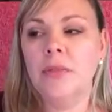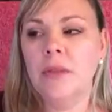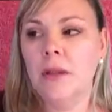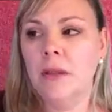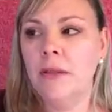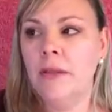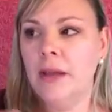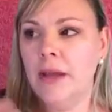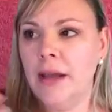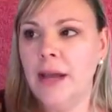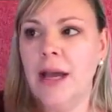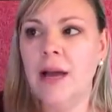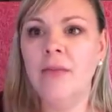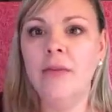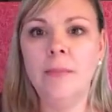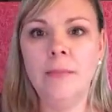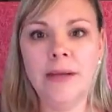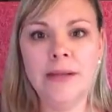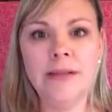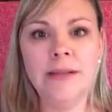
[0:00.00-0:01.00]
They have a
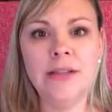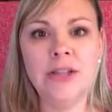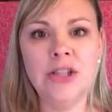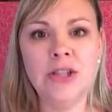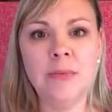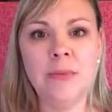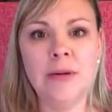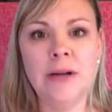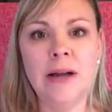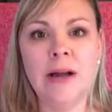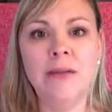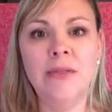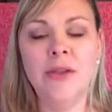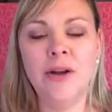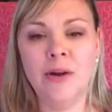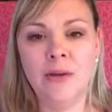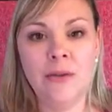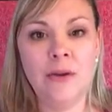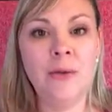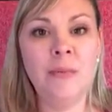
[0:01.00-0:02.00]
message to put out
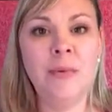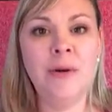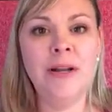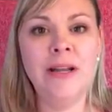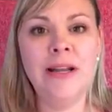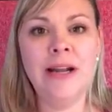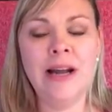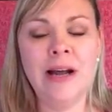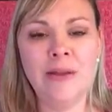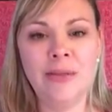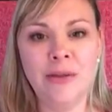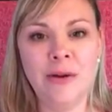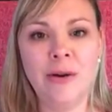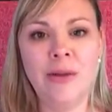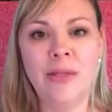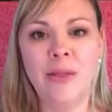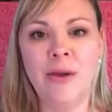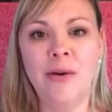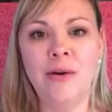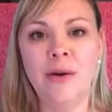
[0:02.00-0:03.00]
there and they're putting it out there
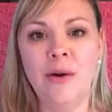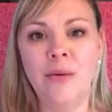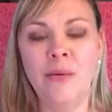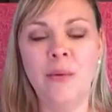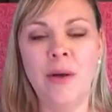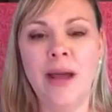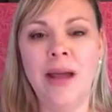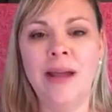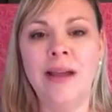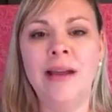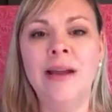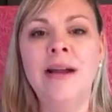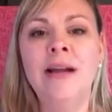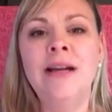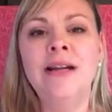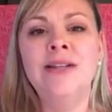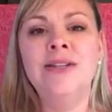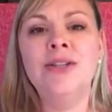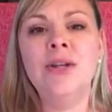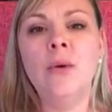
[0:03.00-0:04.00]
in their own way.
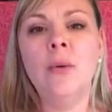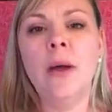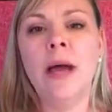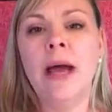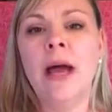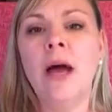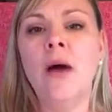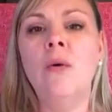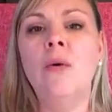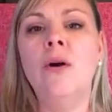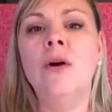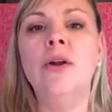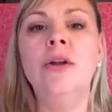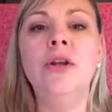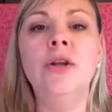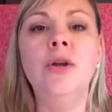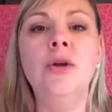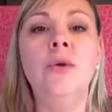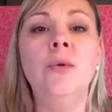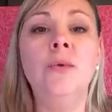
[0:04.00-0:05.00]
So how are
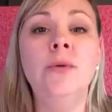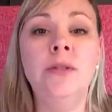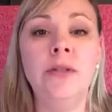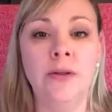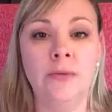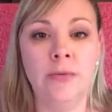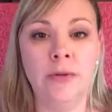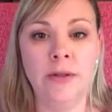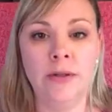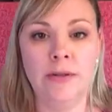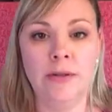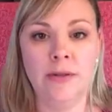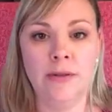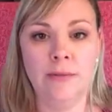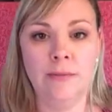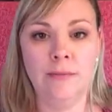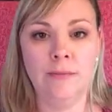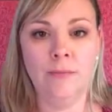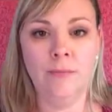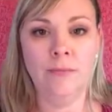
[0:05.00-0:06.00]
you different?
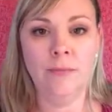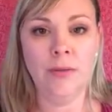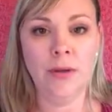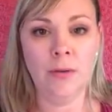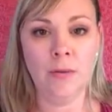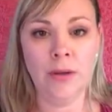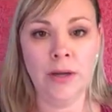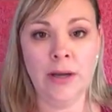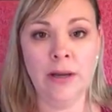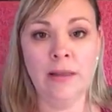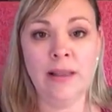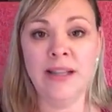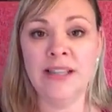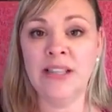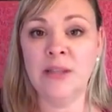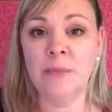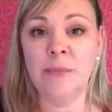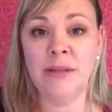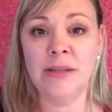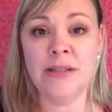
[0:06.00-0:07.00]
Okay, that's
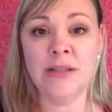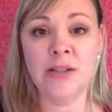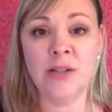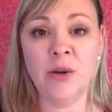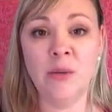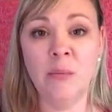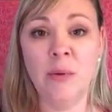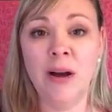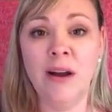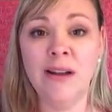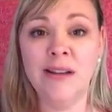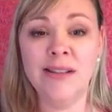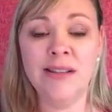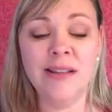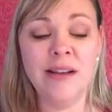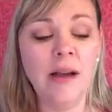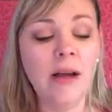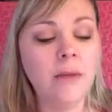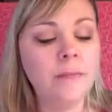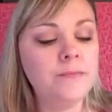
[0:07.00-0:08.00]
the pissy soapbox.
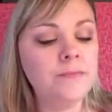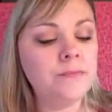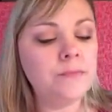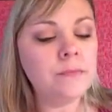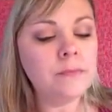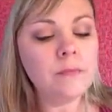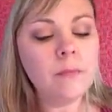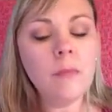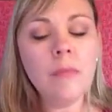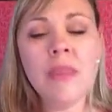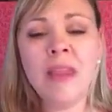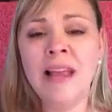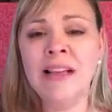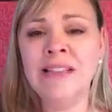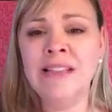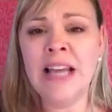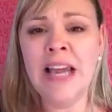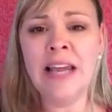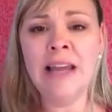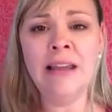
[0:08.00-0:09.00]
And
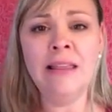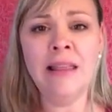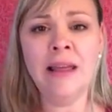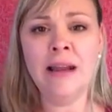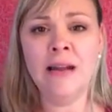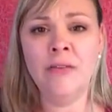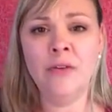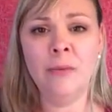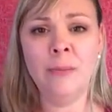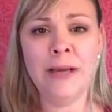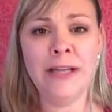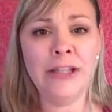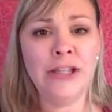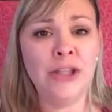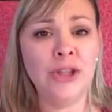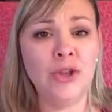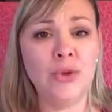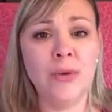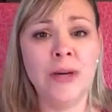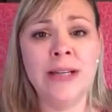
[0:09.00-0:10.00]
taking that information
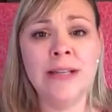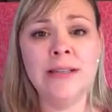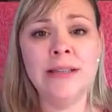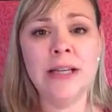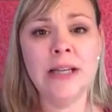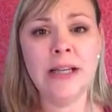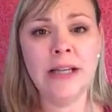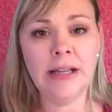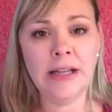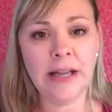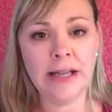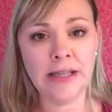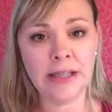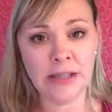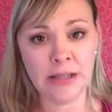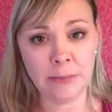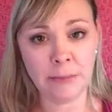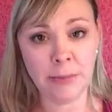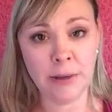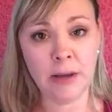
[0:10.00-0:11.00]
and translating that
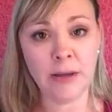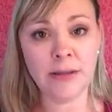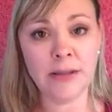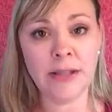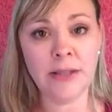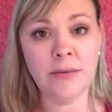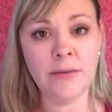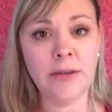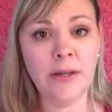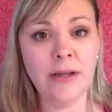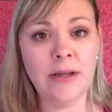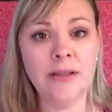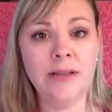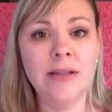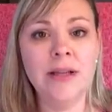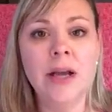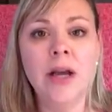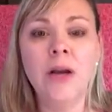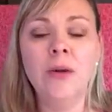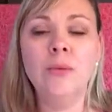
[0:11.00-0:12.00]
into positive things
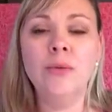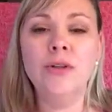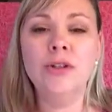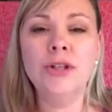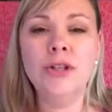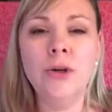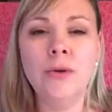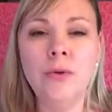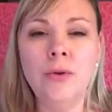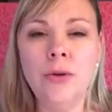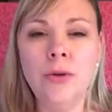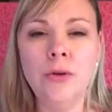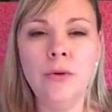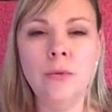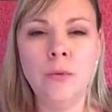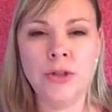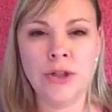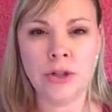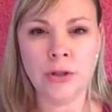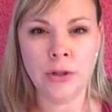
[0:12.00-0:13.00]
will show you
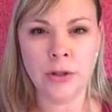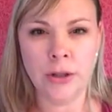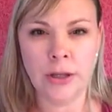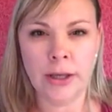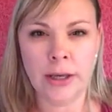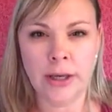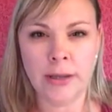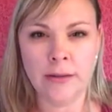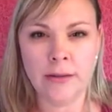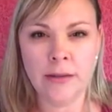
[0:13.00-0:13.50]
what you're good at.